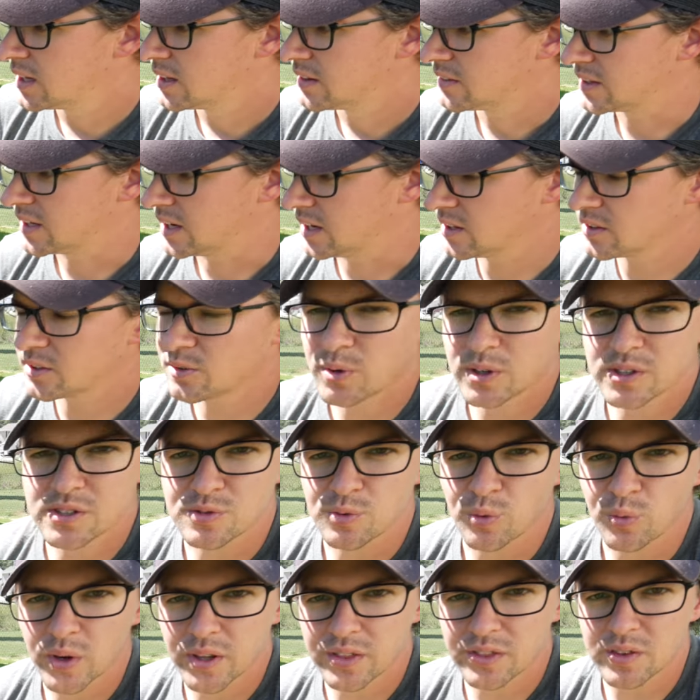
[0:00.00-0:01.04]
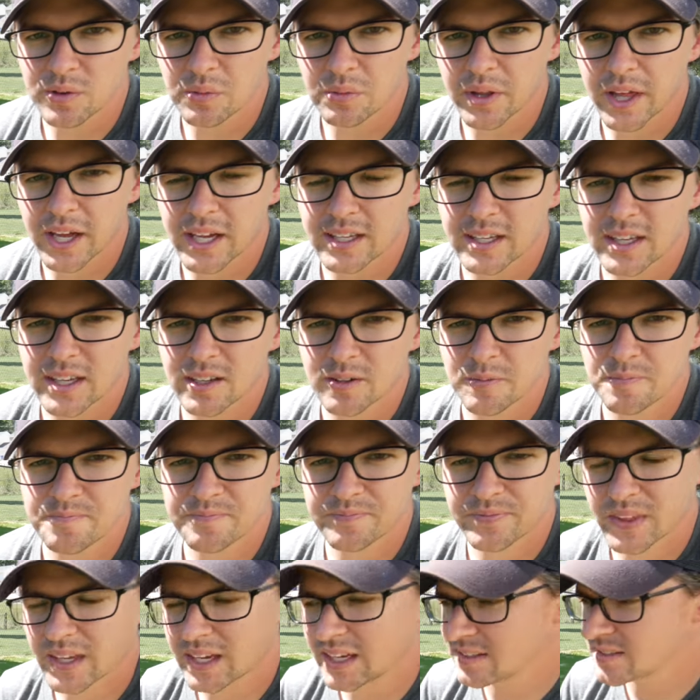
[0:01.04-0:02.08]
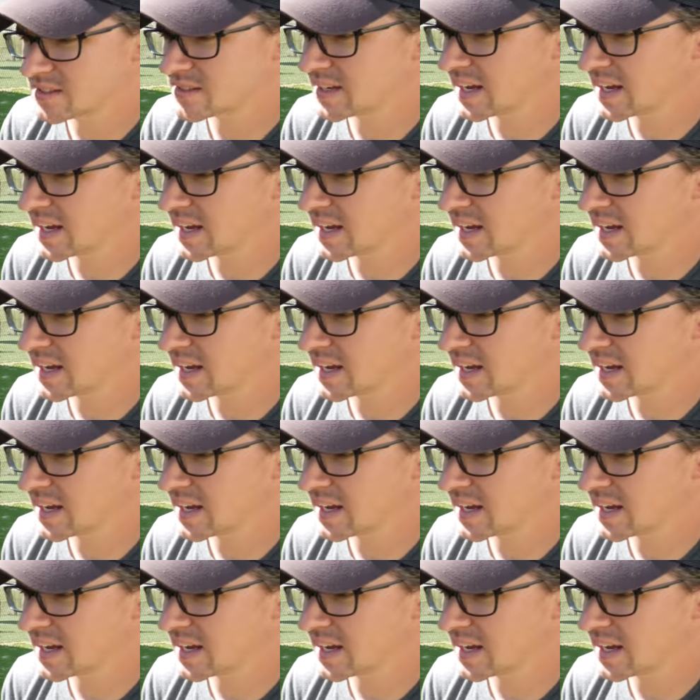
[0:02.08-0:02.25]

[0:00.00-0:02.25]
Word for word: The other ones with the blanket, it's